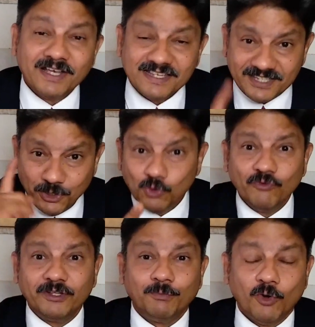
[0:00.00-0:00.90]
See you
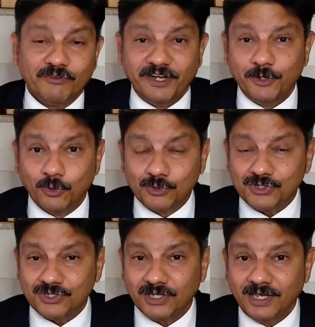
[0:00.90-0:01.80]
with more
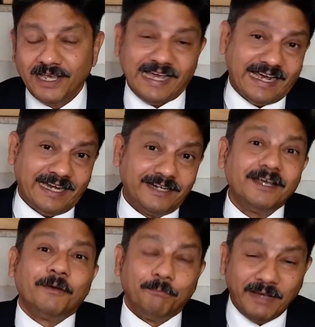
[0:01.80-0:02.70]
videos,
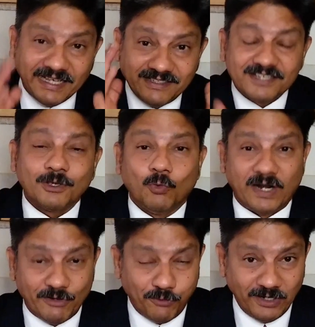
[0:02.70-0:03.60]
and make this a
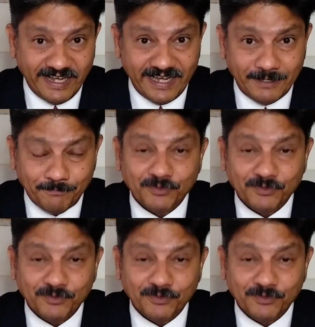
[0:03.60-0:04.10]
wonderful day.